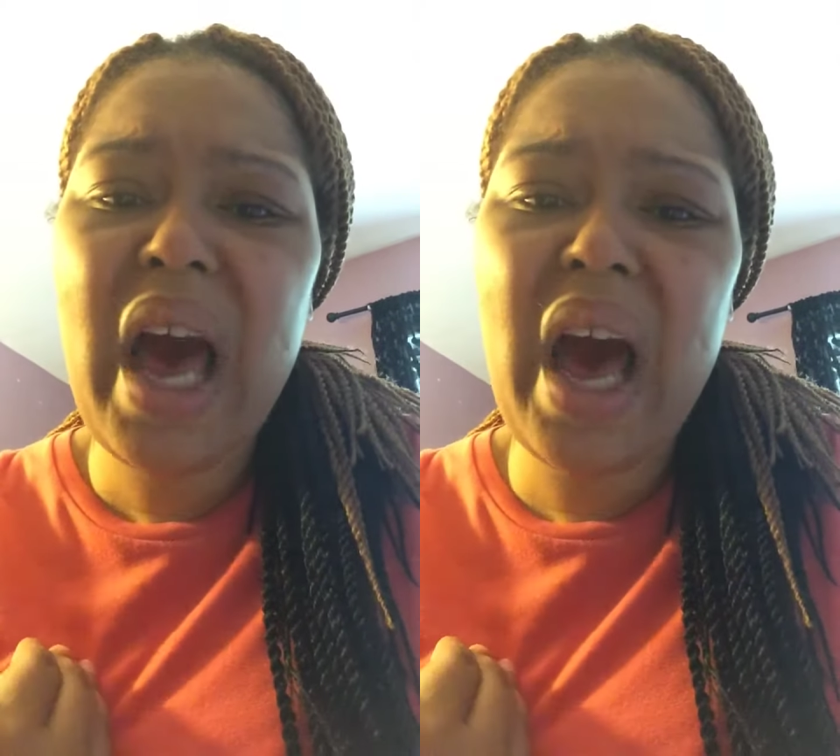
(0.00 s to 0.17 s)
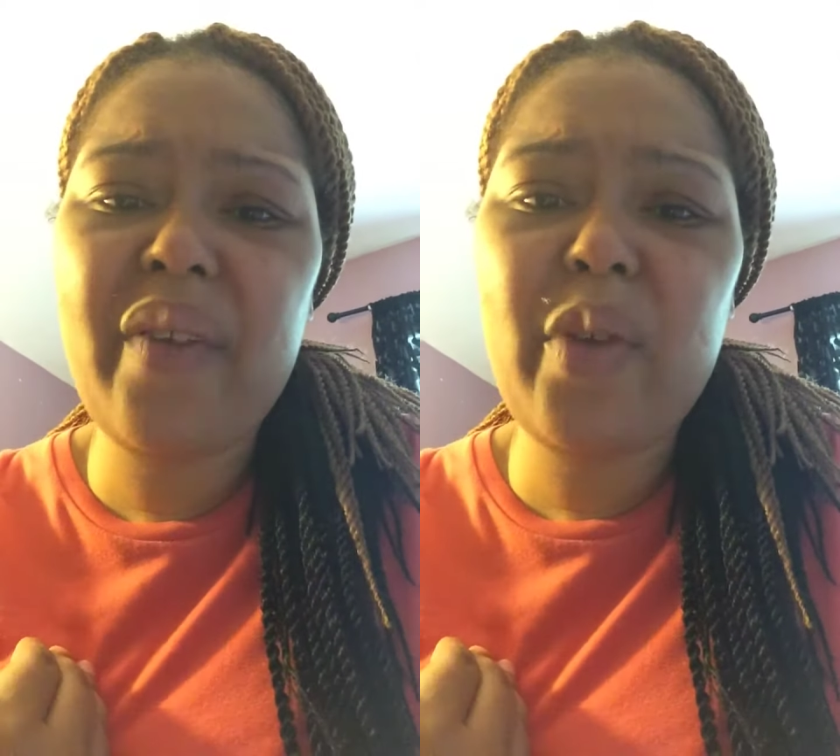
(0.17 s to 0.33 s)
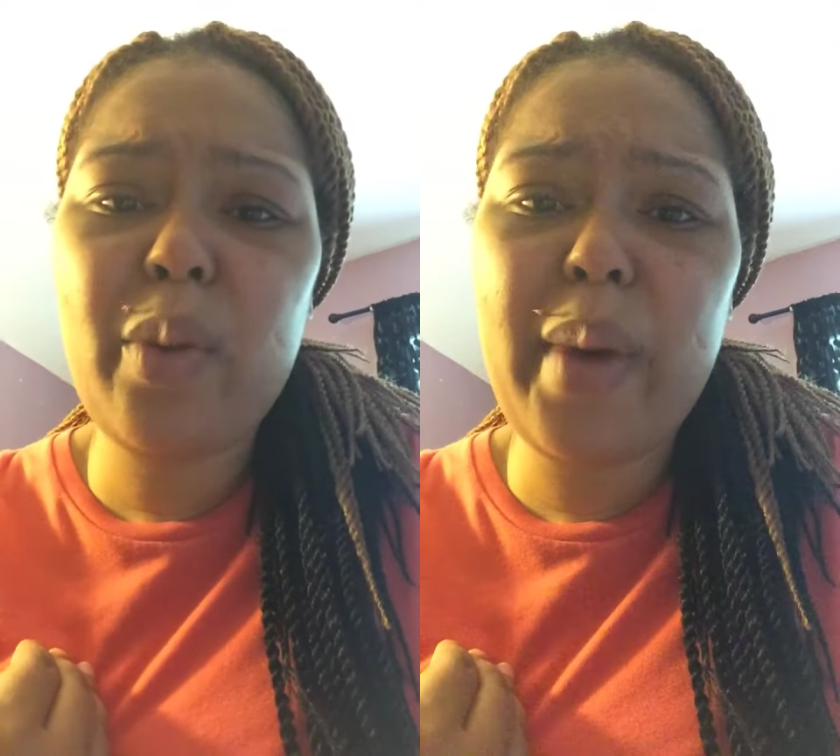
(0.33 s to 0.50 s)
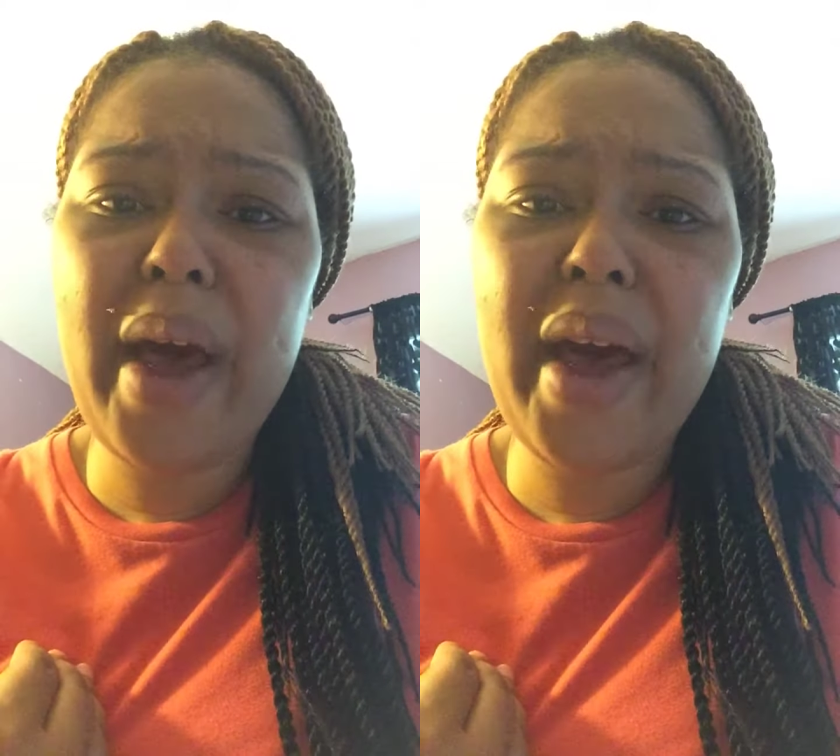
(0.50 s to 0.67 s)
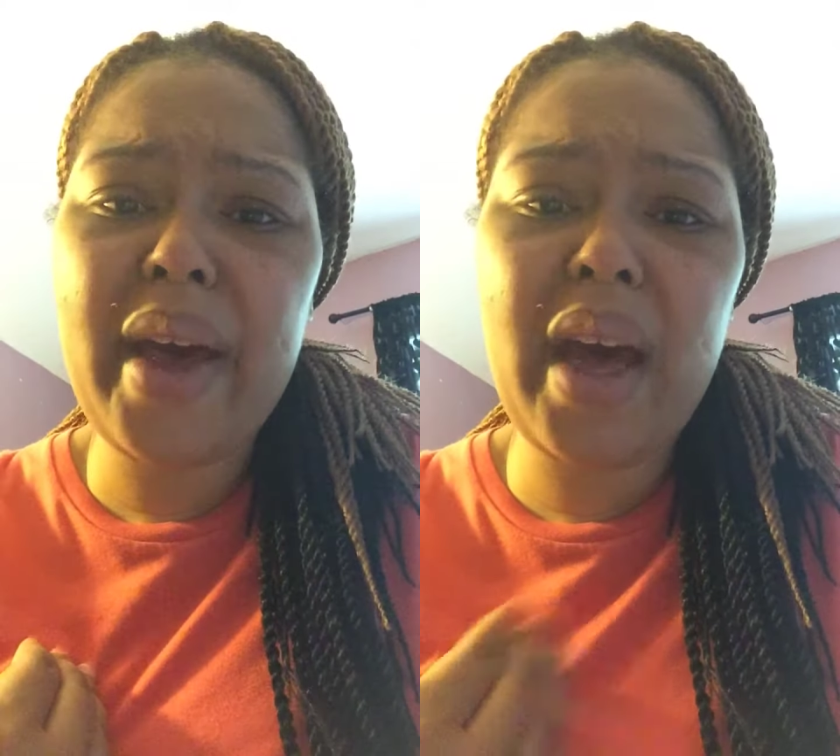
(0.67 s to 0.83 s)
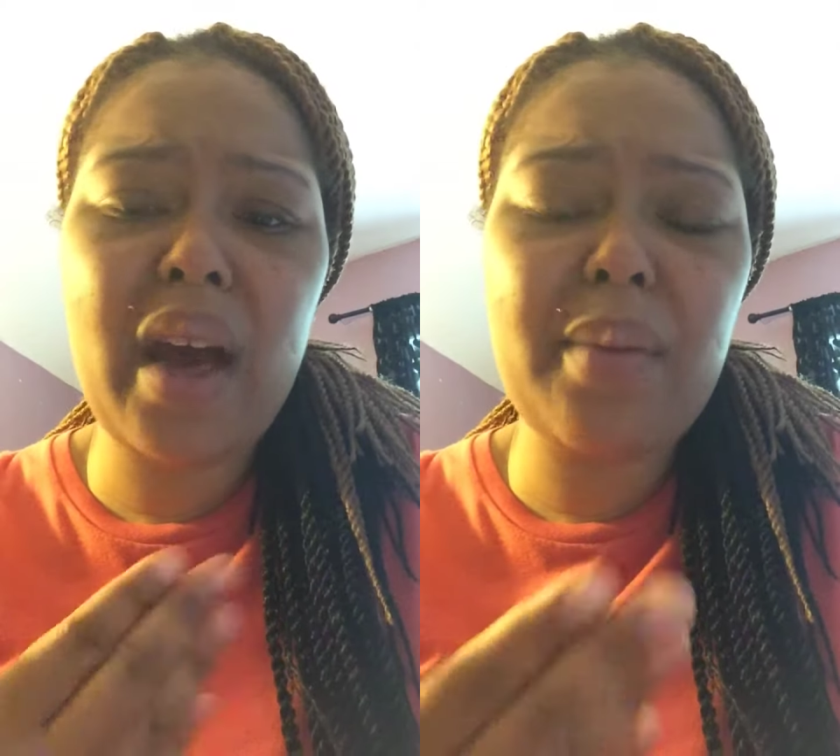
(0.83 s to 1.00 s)
I feel
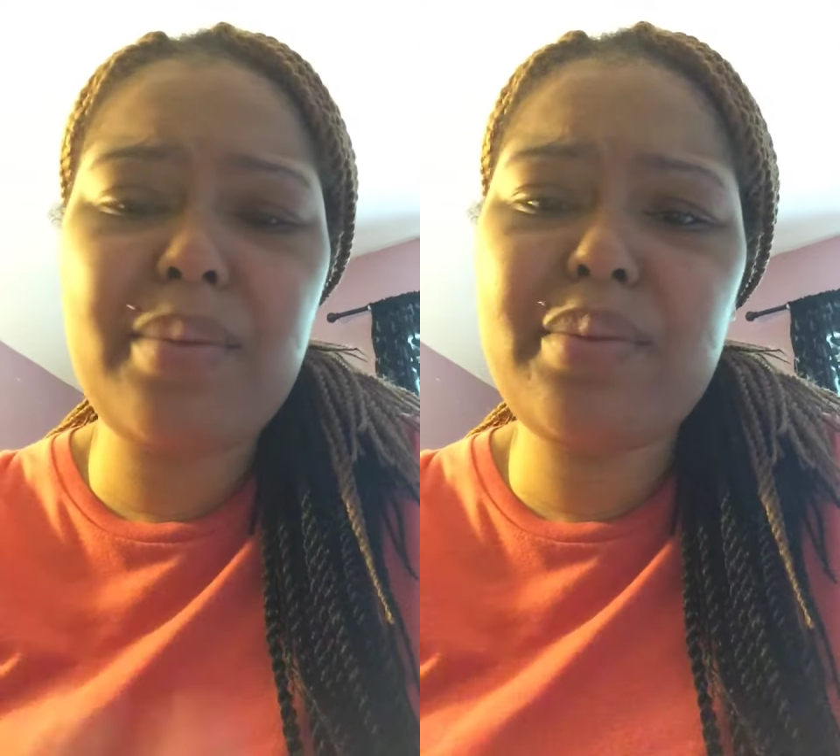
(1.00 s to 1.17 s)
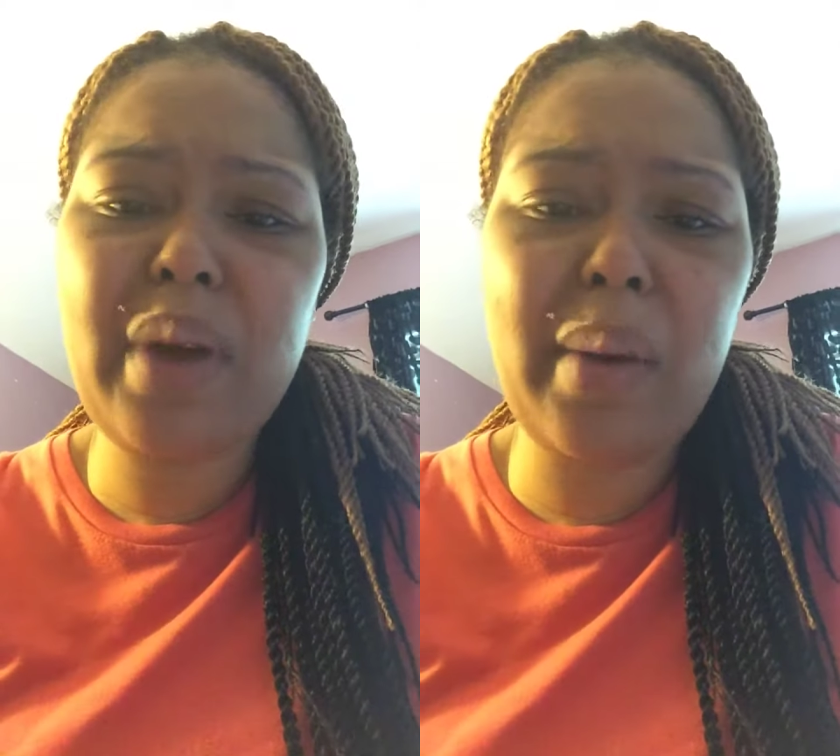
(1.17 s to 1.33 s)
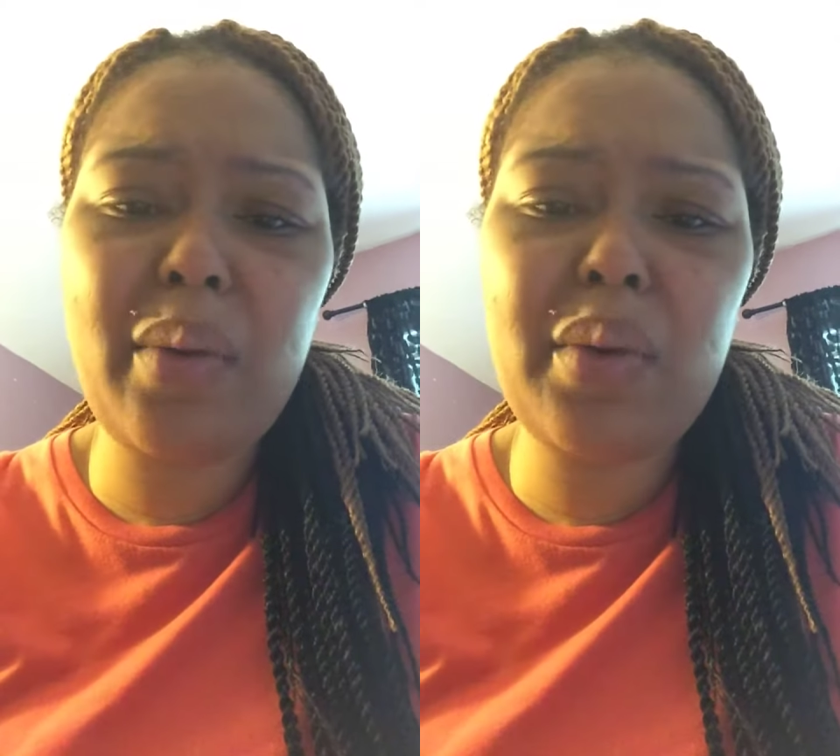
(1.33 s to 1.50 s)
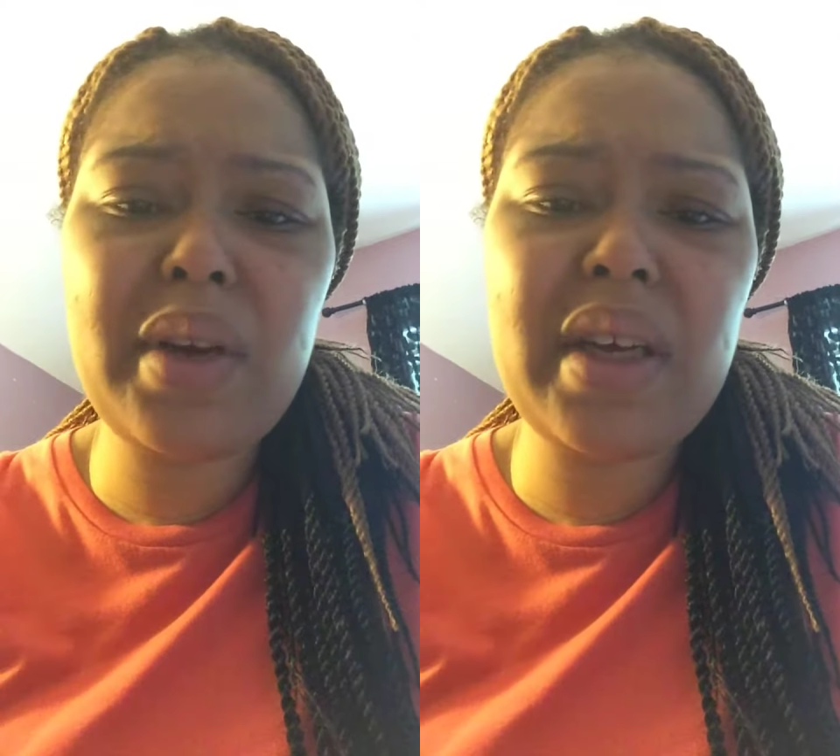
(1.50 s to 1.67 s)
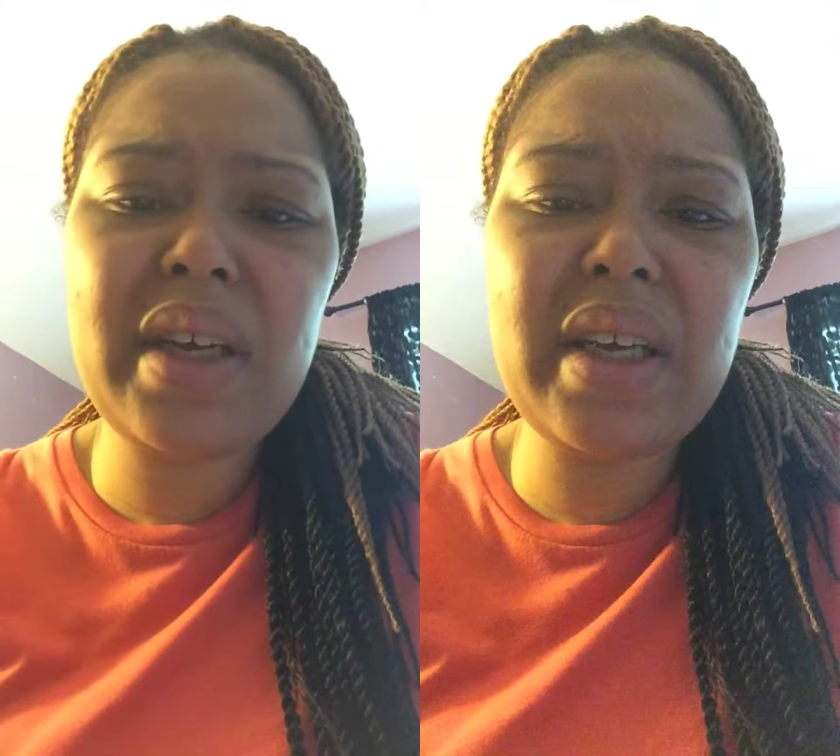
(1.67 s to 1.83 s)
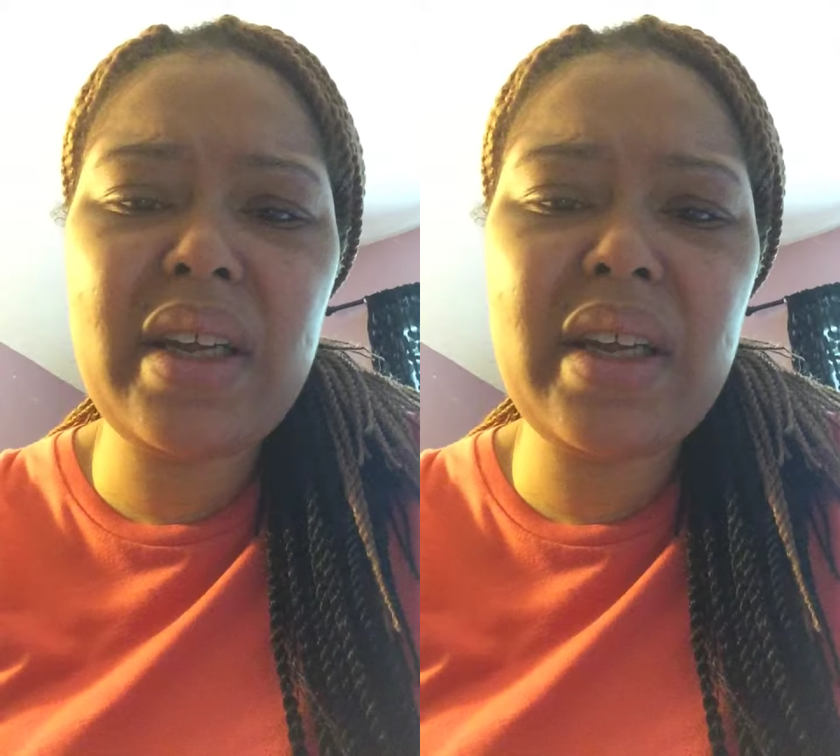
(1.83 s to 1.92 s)
bad. I probably won't get